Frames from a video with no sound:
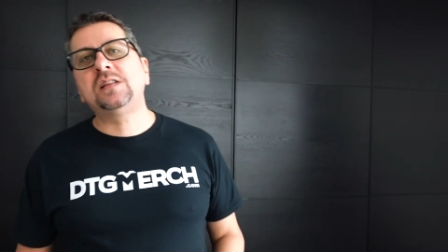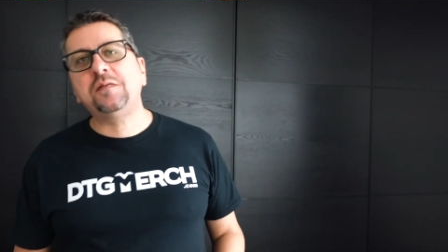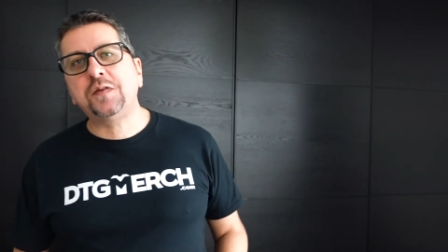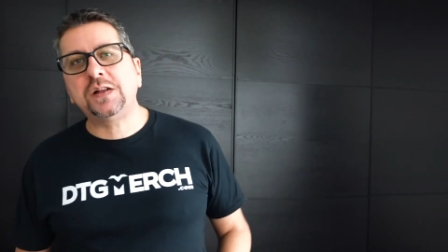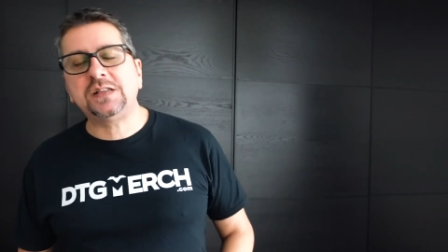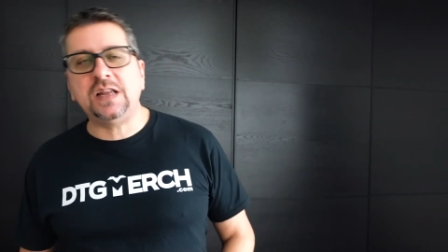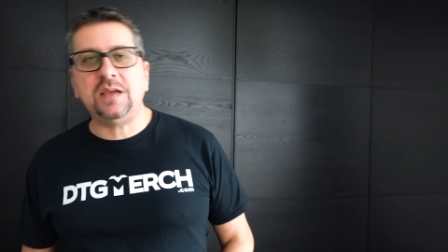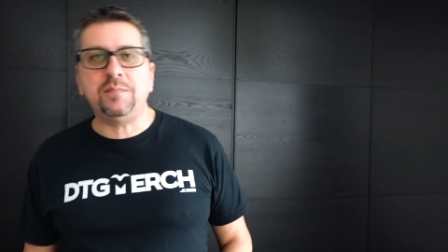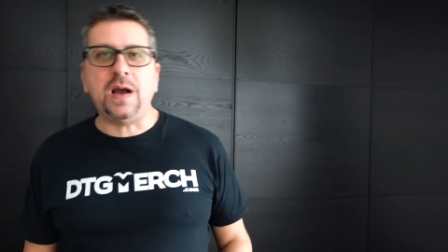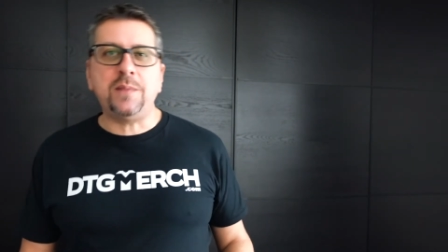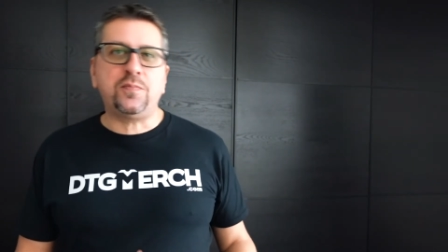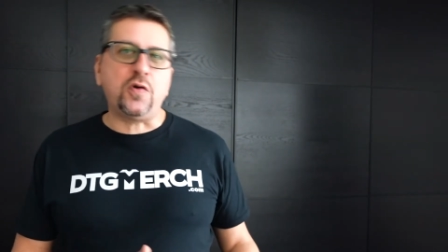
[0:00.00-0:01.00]
differently
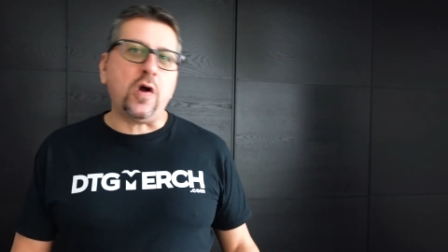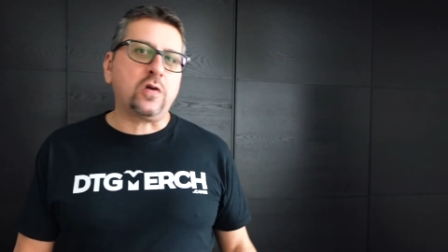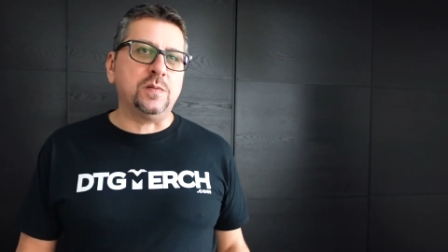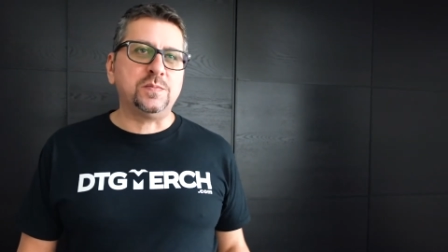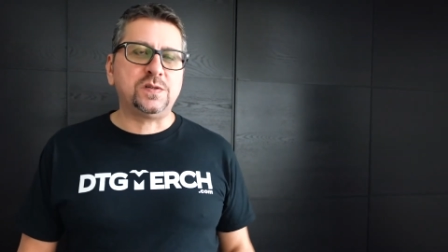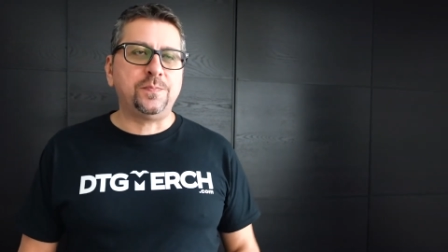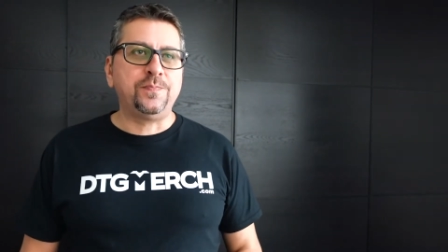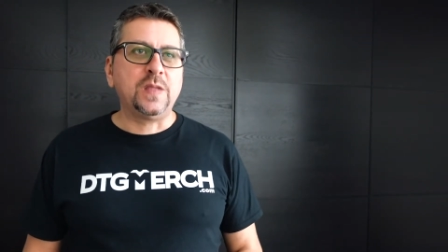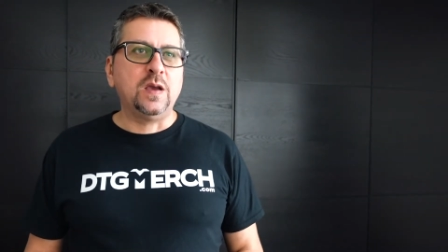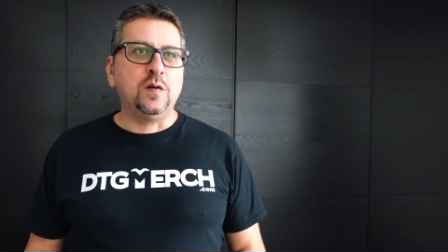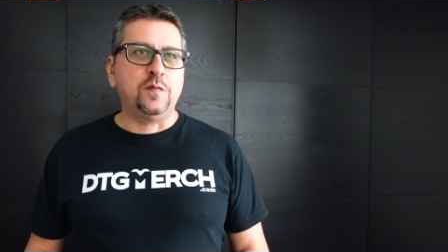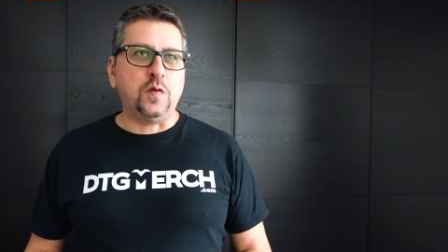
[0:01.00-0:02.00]
by programs.
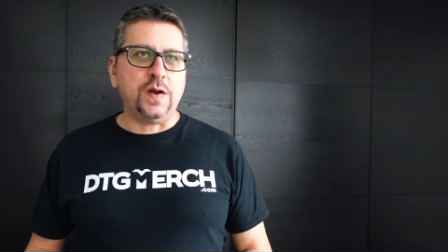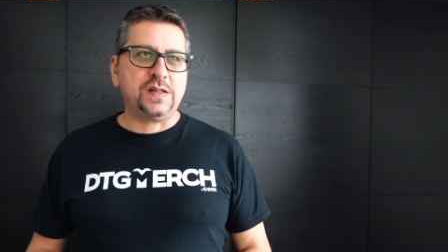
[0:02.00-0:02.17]
For